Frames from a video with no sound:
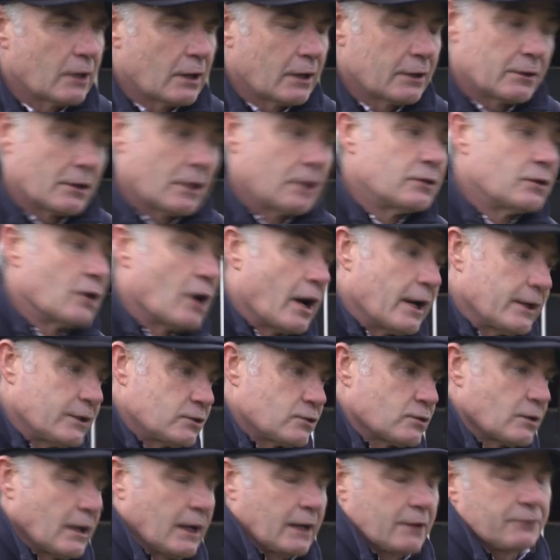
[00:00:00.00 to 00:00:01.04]
a, a, nice
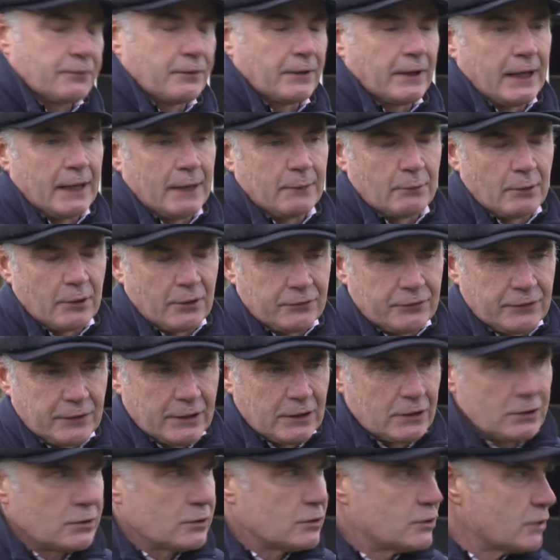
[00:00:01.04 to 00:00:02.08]
track for him, I
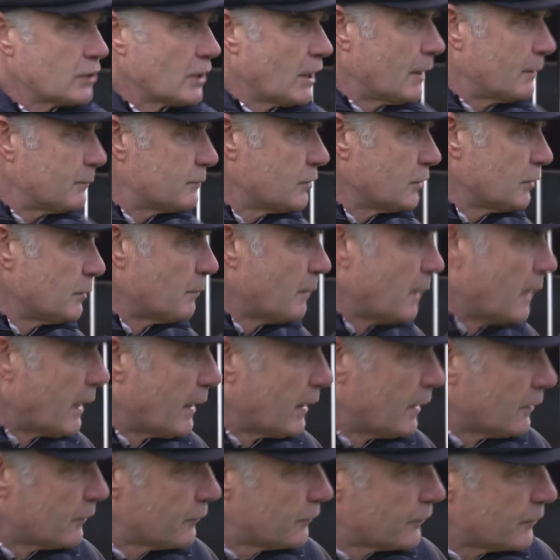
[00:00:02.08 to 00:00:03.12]
think. Good sharp two
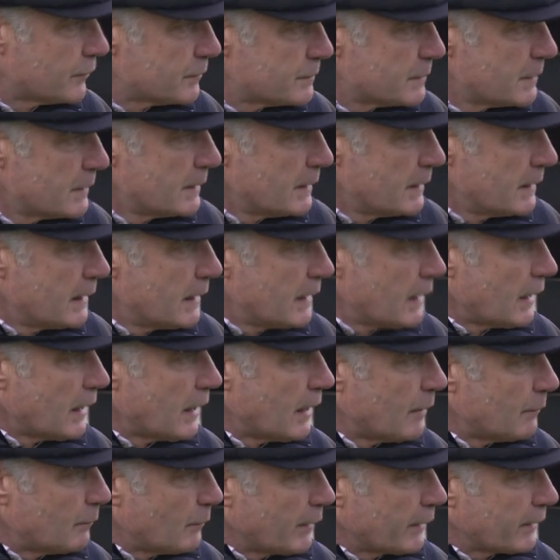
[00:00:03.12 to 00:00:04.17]
miles, and
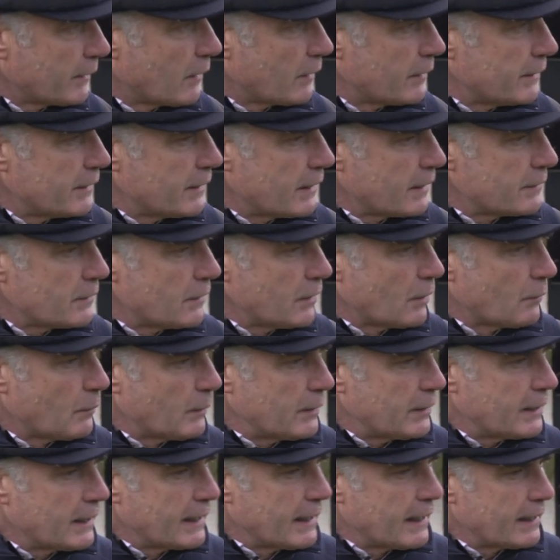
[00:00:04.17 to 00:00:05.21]
uh, my God, he, you know, when
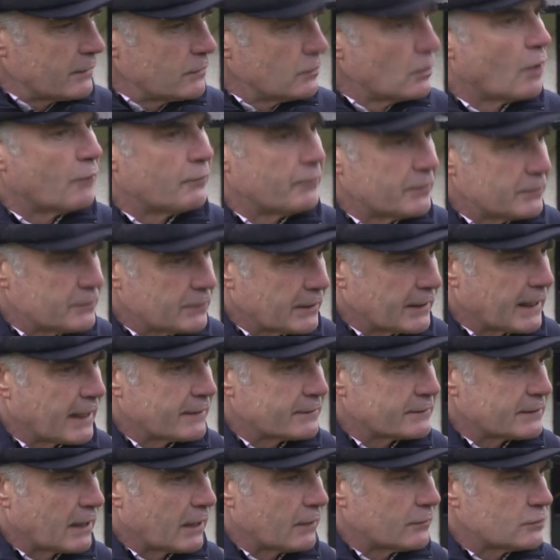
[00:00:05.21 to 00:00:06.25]
you get a novice that
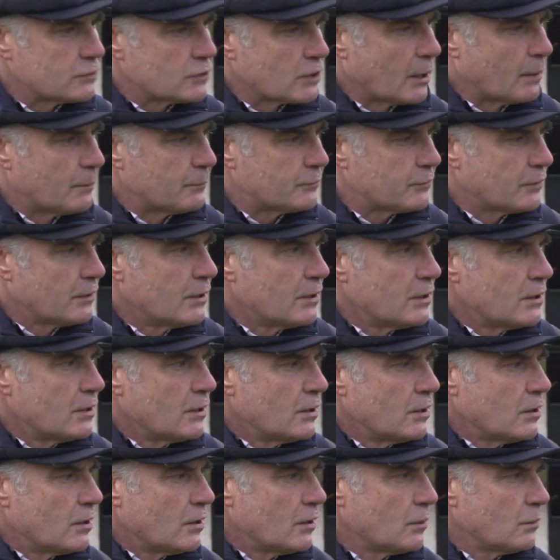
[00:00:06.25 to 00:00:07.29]
gets out and jumps,
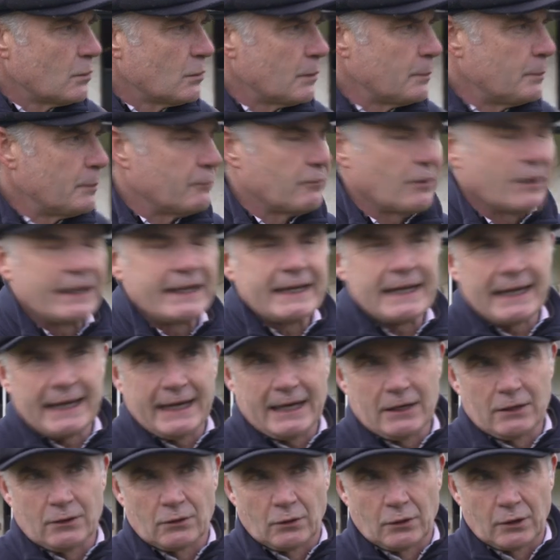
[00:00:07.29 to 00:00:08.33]
we'd be very
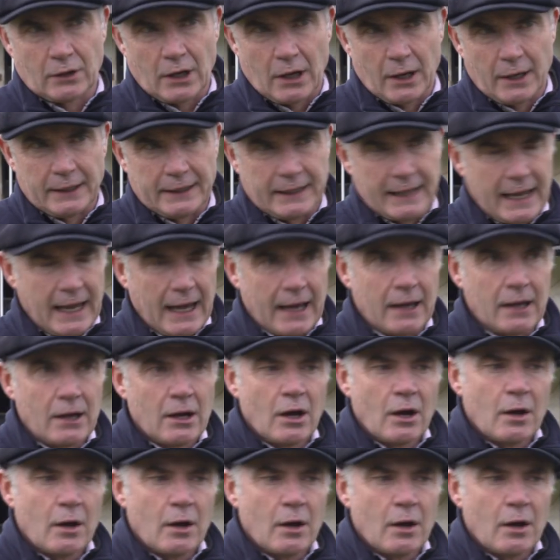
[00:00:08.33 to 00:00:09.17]
keen on going there.